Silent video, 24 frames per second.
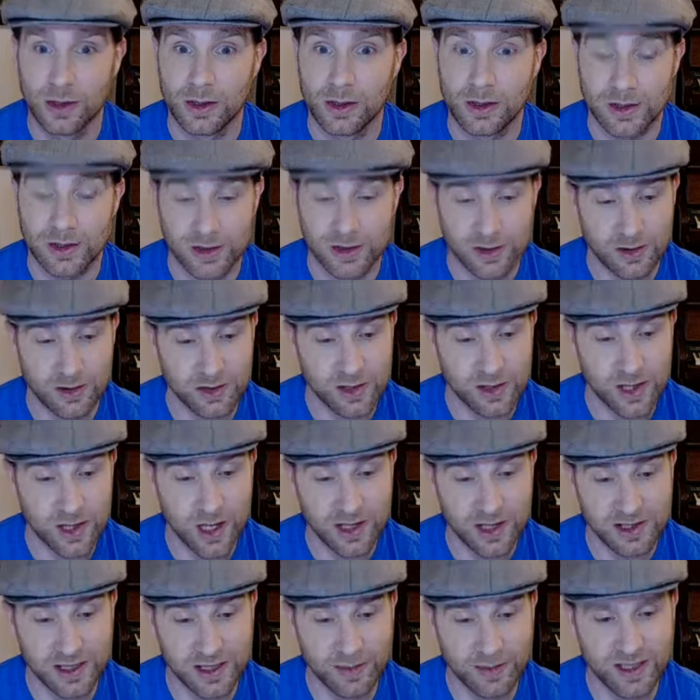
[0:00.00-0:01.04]
It's
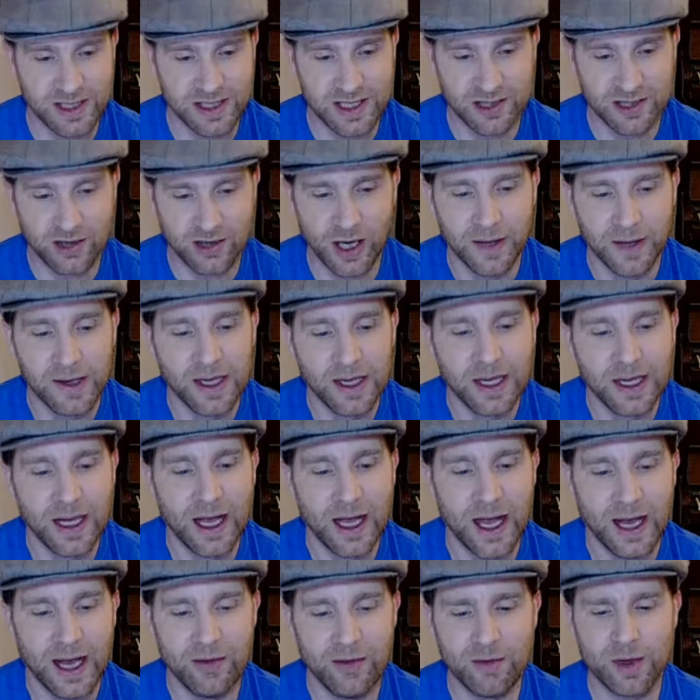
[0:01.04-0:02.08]
nasty business. Right.
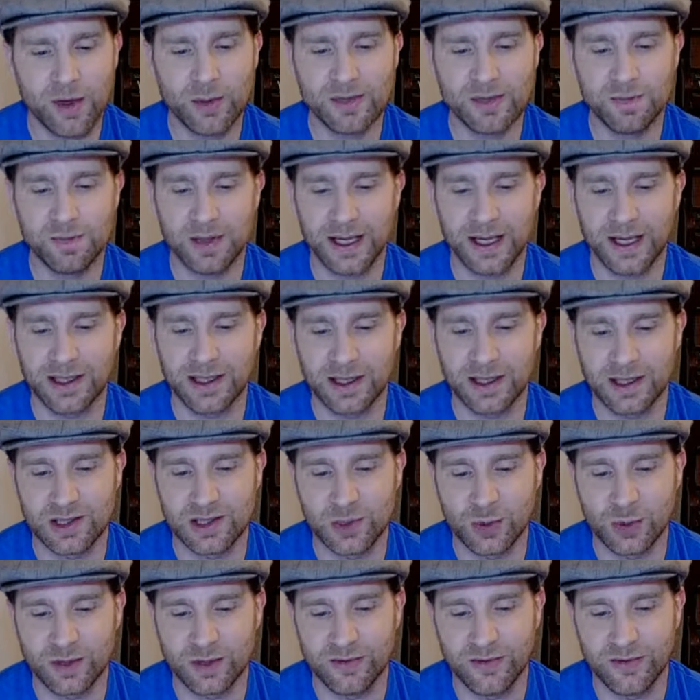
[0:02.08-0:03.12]
Henry was planning
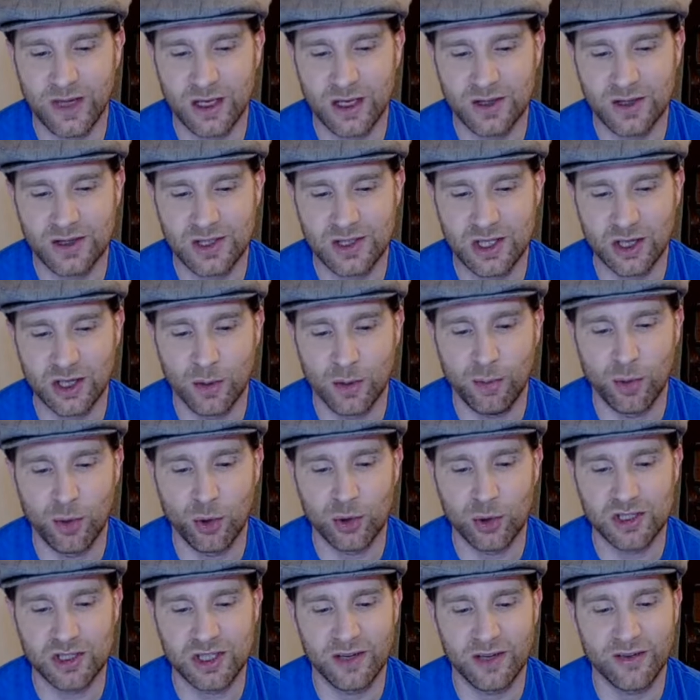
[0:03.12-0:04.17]
to advance to the
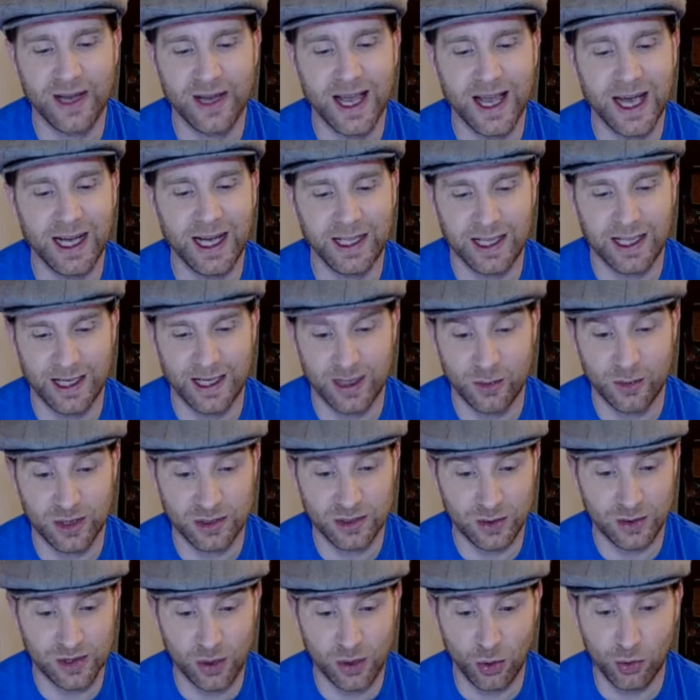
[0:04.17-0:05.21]
port of Calais, which
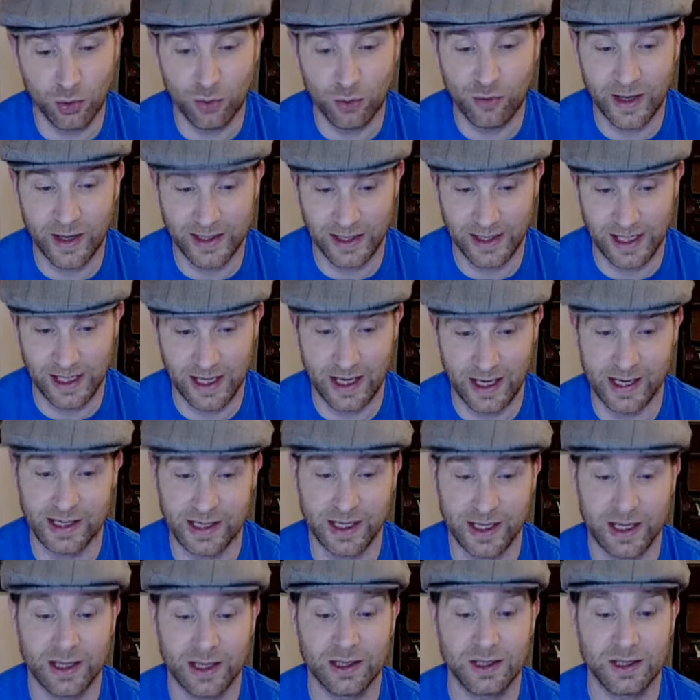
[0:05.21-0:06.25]
was already in
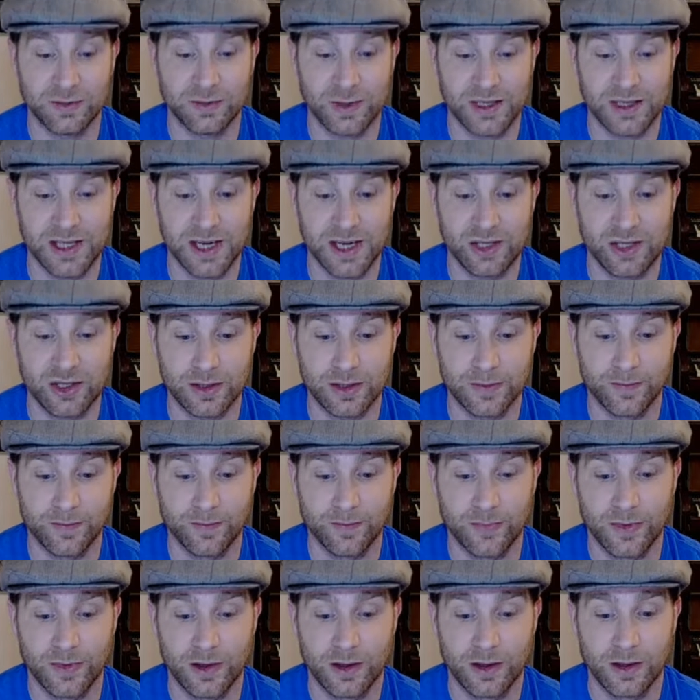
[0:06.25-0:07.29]
English possession.
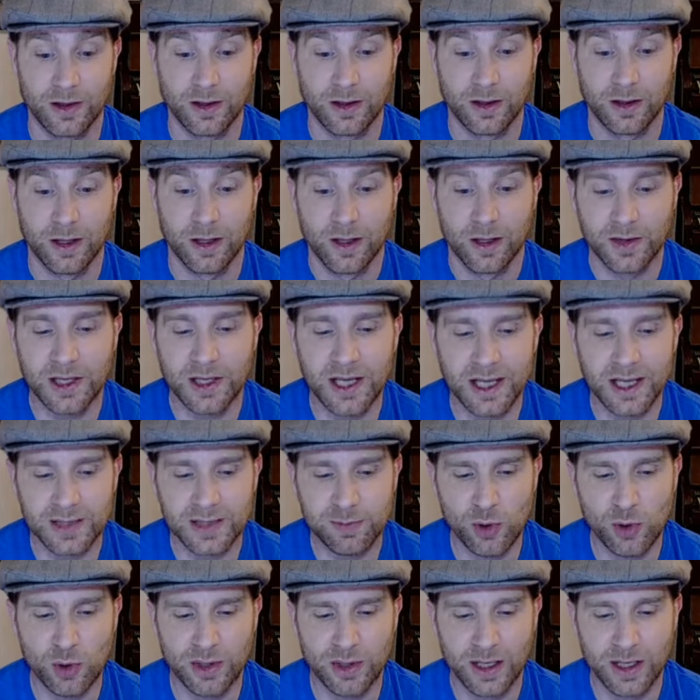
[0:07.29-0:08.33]
The next
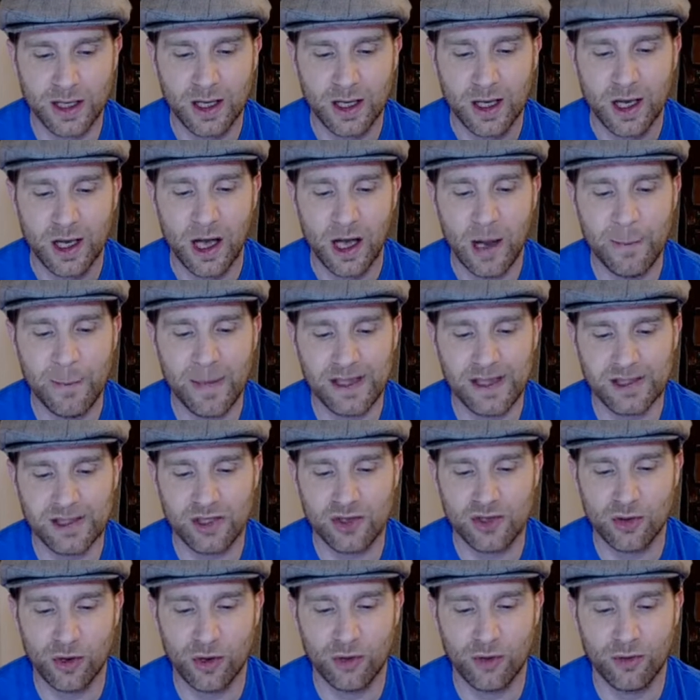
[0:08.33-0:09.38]
morning, a
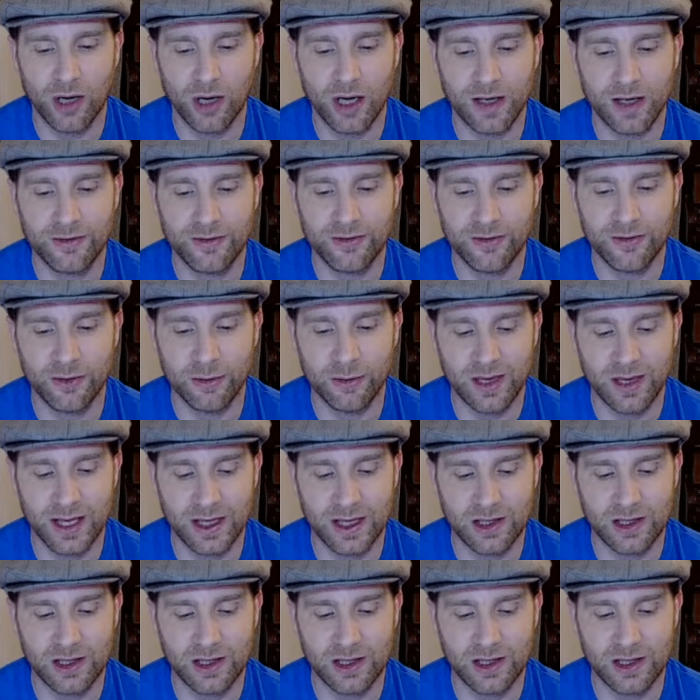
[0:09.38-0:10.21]
messenger arrived from King